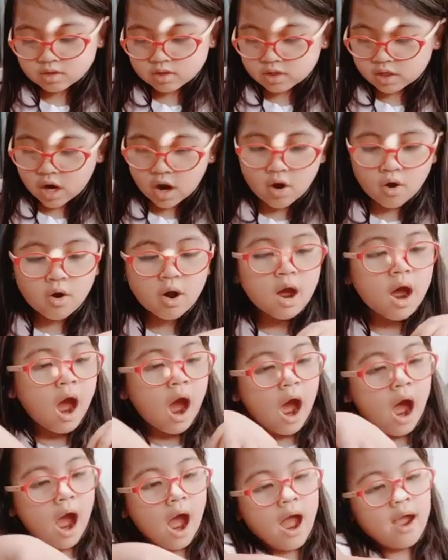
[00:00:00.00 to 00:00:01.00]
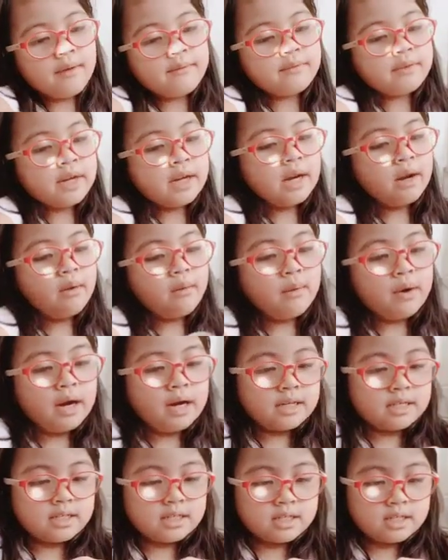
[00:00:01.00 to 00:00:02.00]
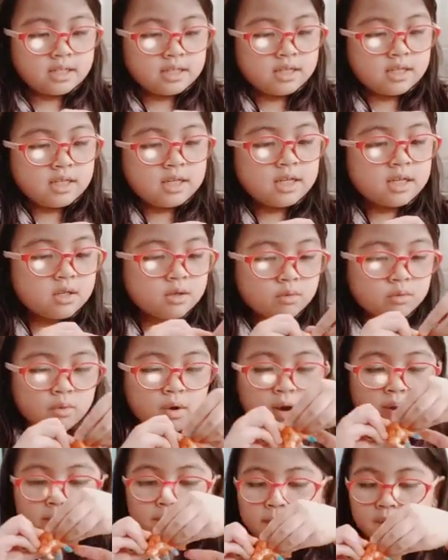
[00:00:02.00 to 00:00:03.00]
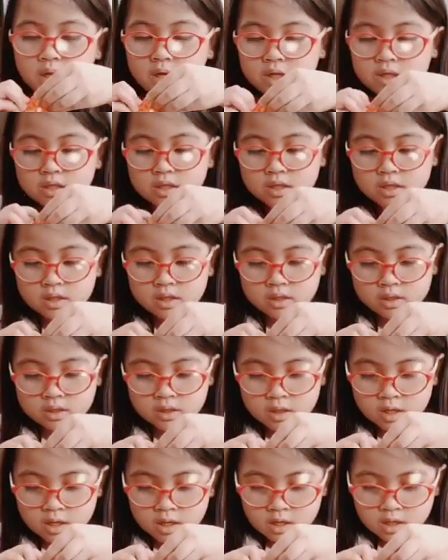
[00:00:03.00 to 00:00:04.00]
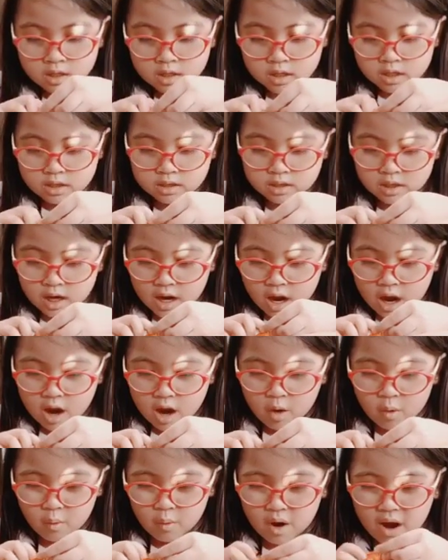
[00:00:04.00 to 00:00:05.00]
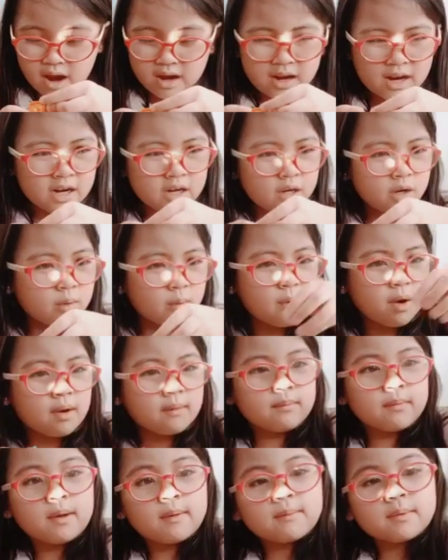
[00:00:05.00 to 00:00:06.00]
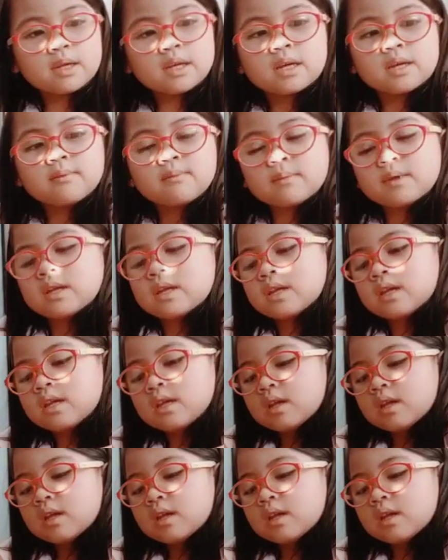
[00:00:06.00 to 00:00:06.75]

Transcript: so I'm gonna wash this one because there's another one. Mommy, give me.